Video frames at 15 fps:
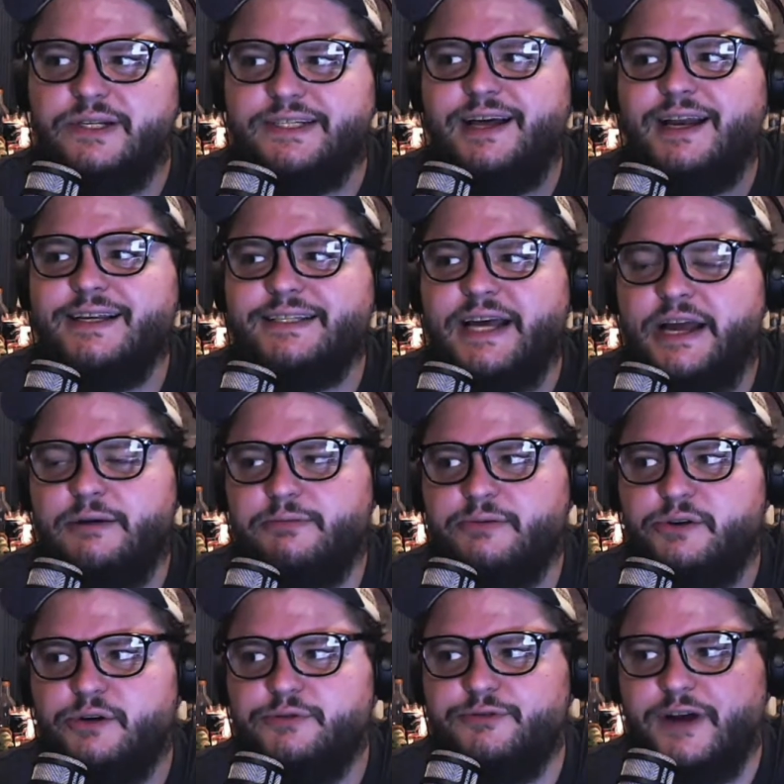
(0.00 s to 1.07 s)
it's not as high a
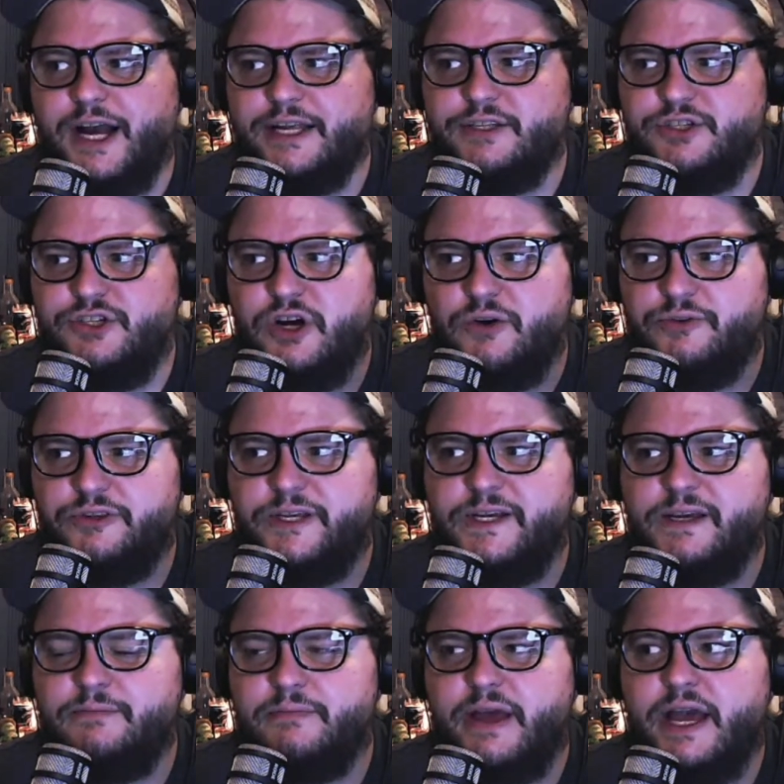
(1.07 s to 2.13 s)
proof, I don't think
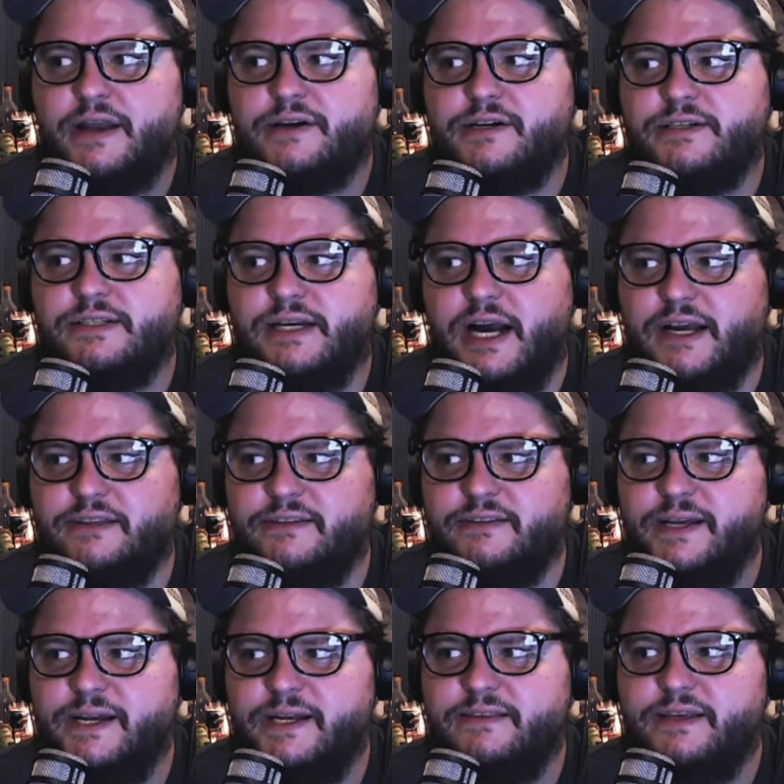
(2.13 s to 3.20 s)
it matters. I
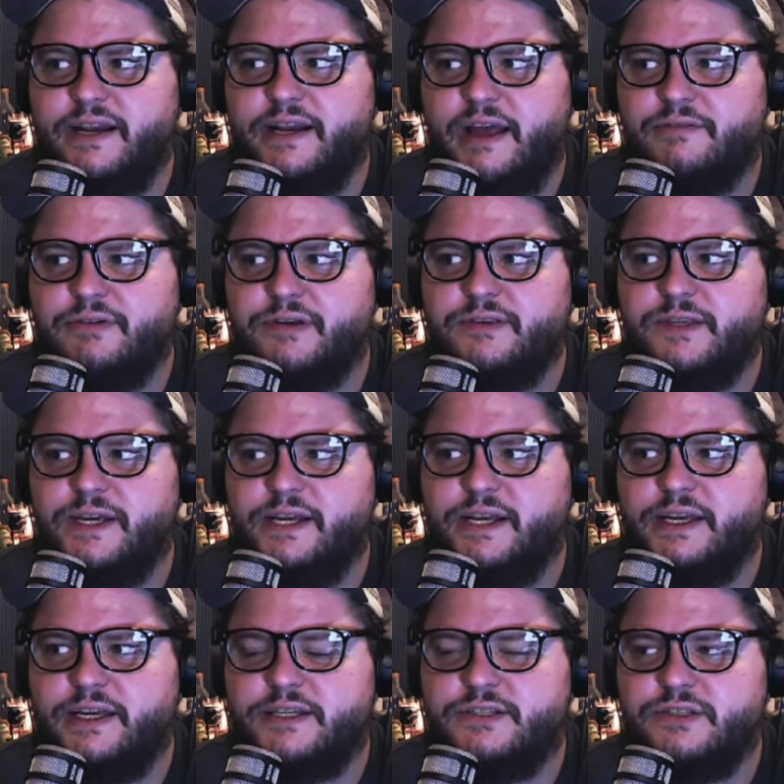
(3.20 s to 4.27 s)
think that everything
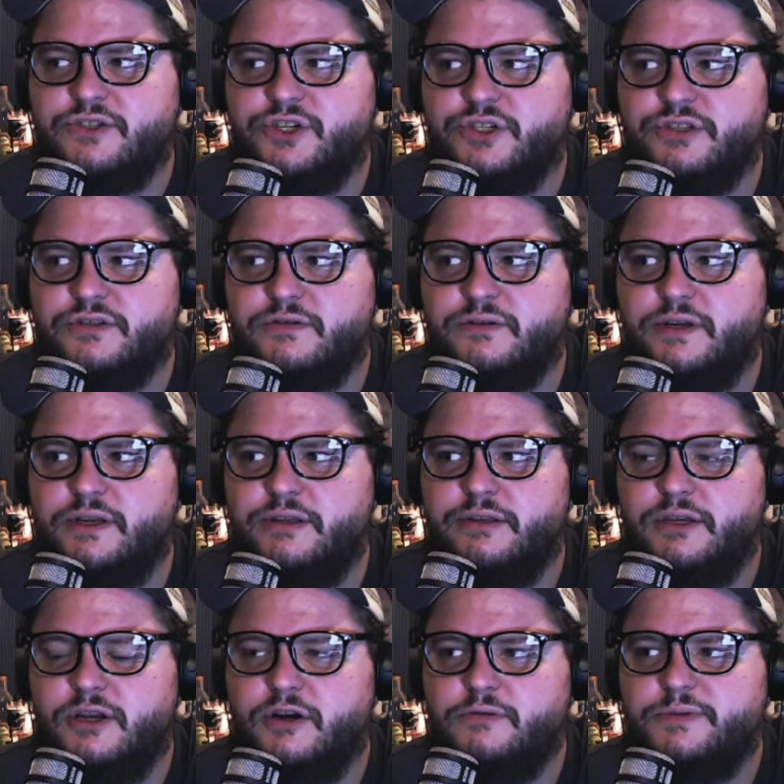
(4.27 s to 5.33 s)
is just,
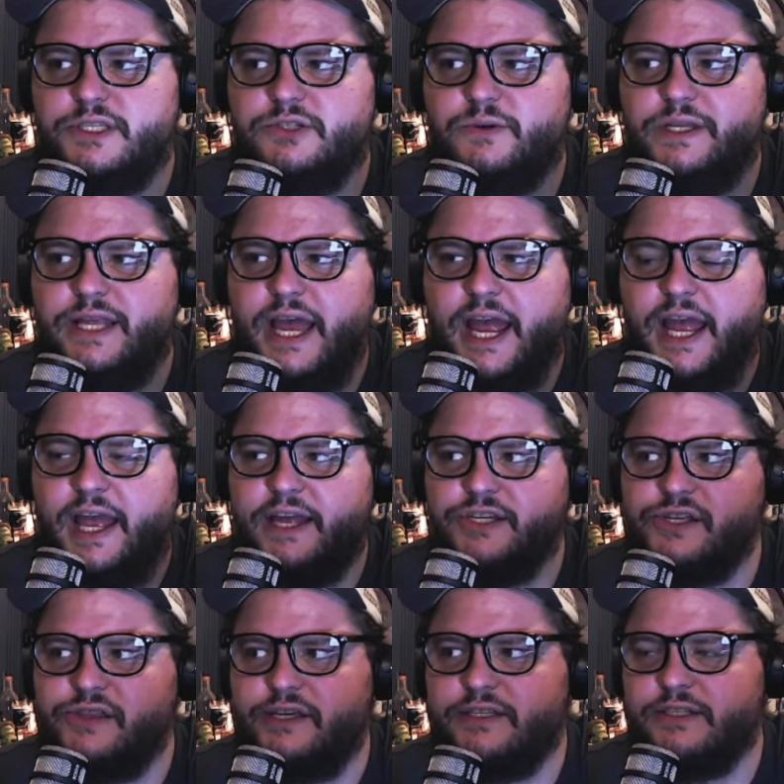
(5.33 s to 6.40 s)
between the age
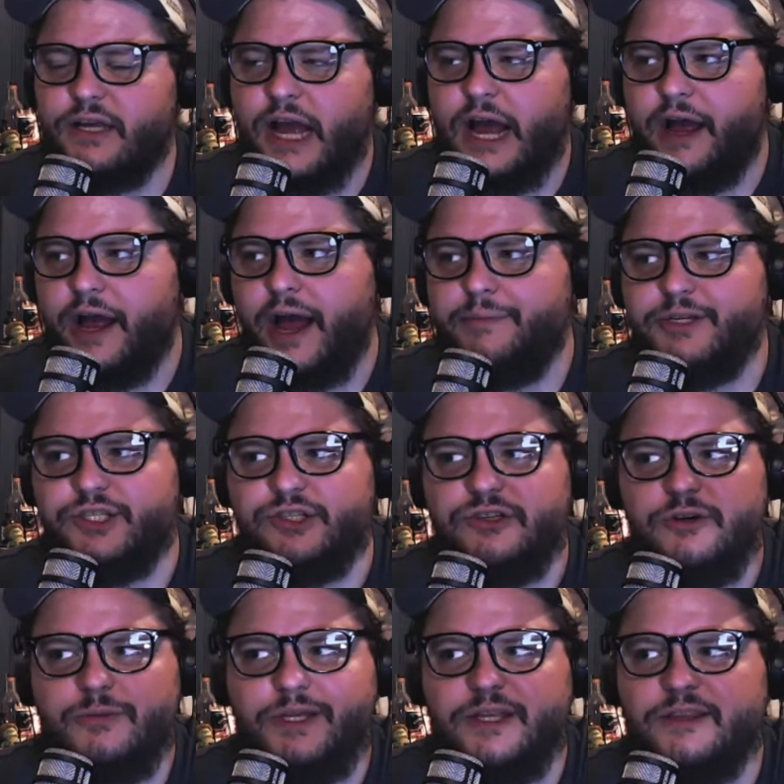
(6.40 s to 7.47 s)
and these, I'm
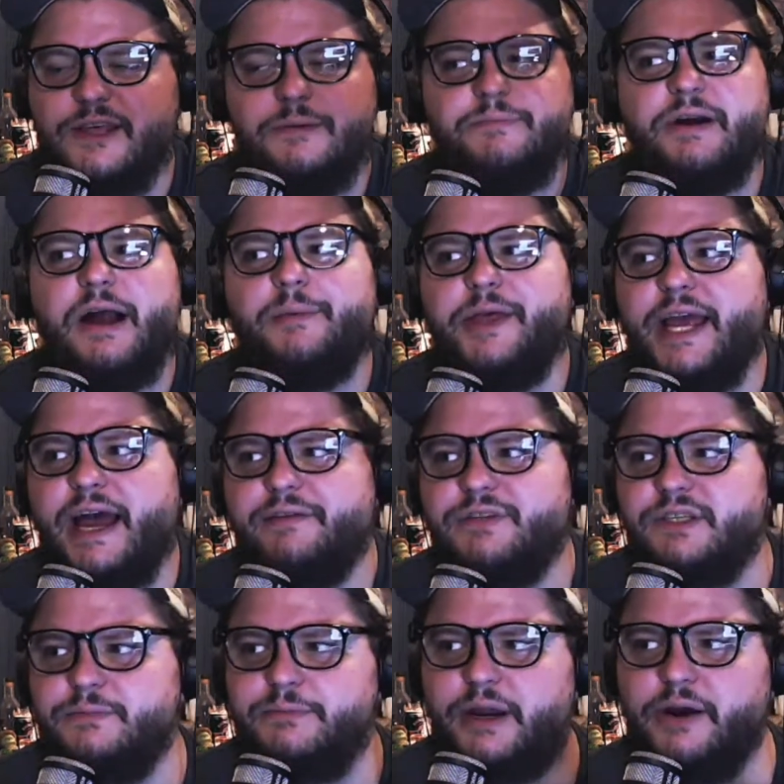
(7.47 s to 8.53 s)
assuming that they probably have
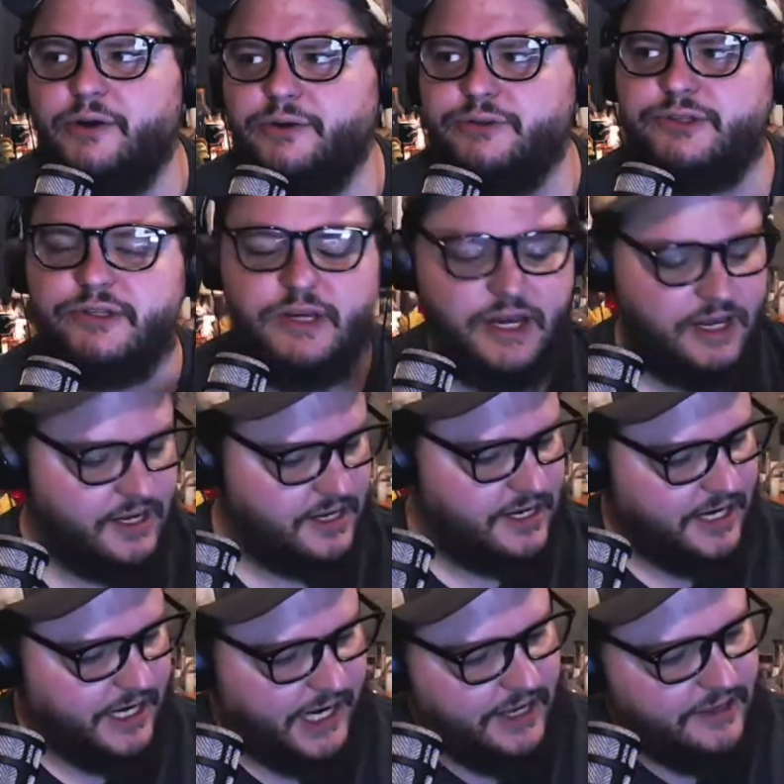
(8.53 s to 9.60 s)
some barrels
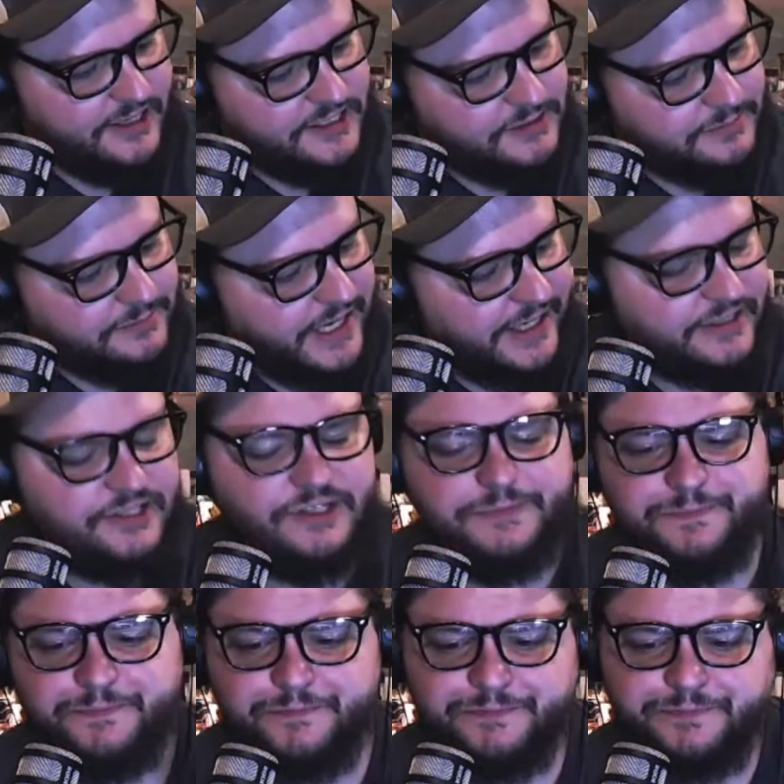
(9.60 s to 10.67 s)
in this mix
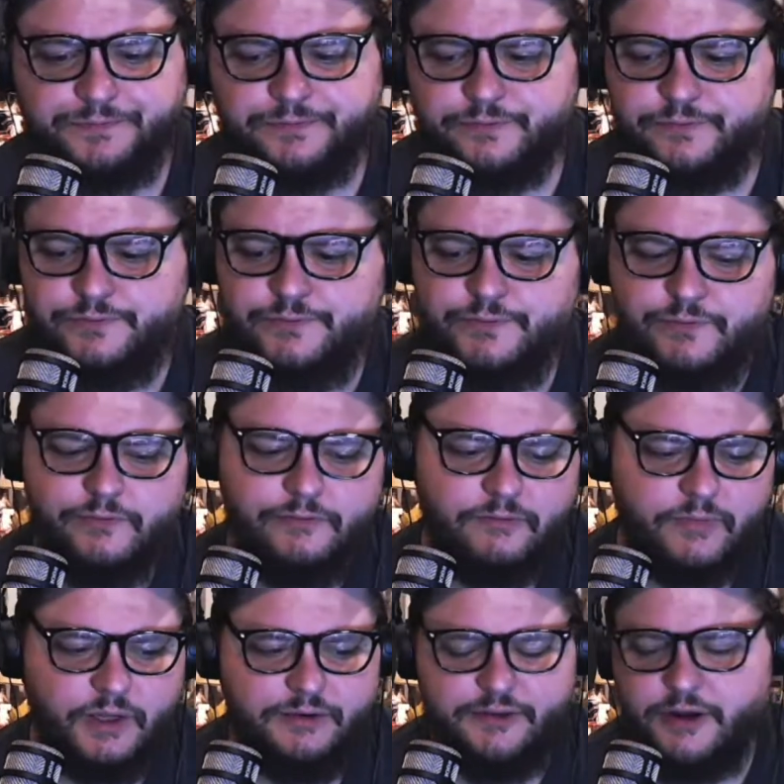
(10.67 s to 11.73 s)

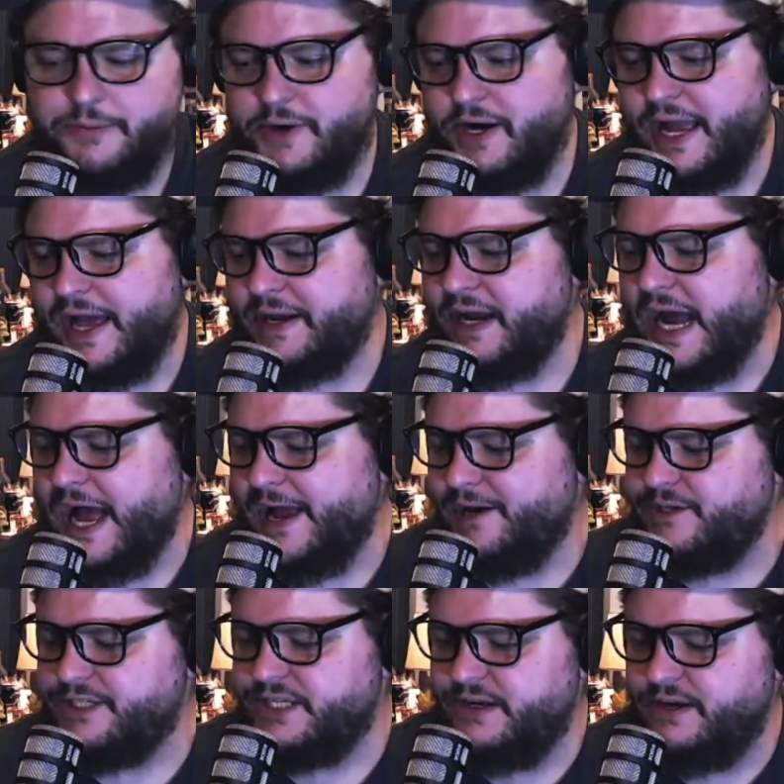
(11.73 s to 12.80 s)
that were at a
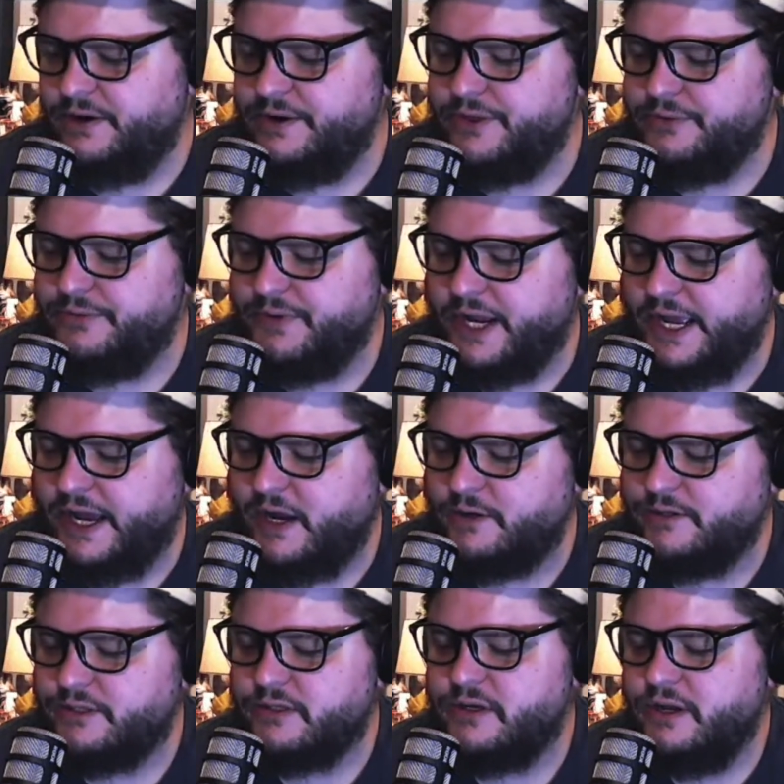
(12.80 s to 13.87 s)
higher tier in the Rick
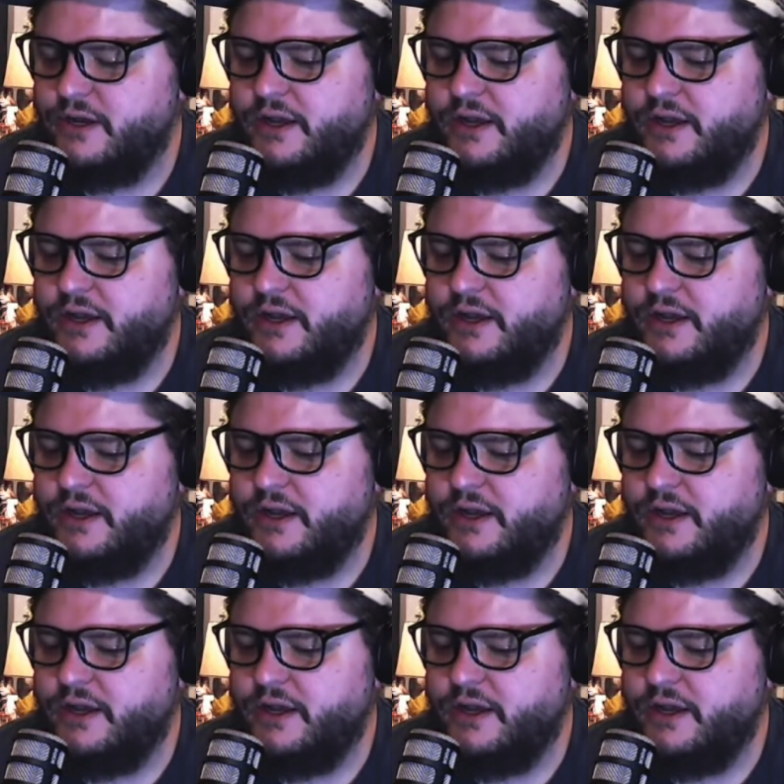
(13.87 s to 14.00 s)
House,